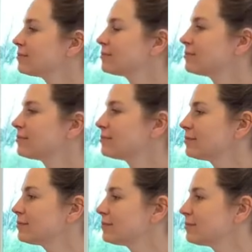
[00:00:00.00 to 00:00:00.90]

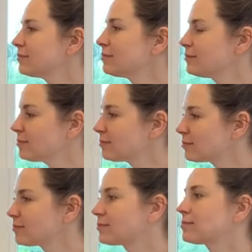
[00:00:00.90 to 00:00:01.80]

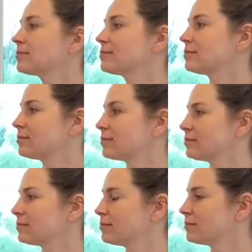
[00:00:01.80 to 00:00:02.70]

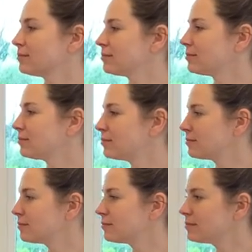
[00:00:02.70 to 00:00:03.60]

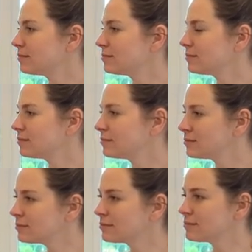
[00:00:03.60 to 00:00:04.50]

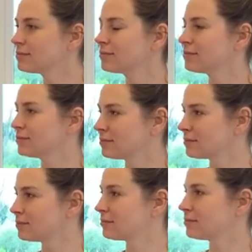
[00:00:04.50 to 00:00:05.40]

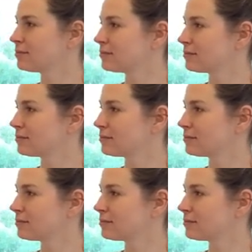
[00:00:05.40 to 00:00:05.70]
(not speaking)